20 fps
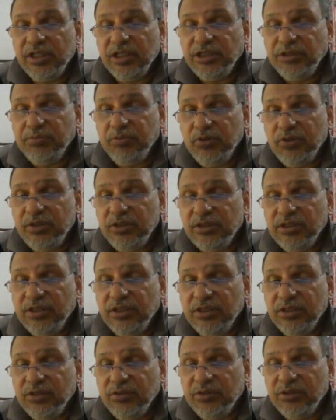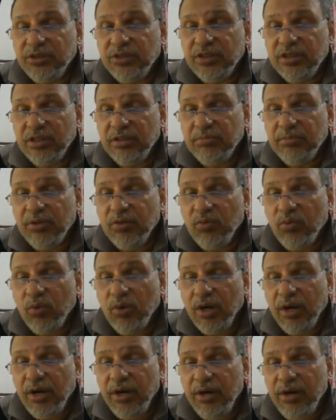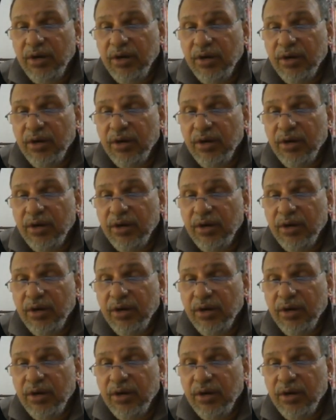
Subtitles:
Let's put this as equation number 1.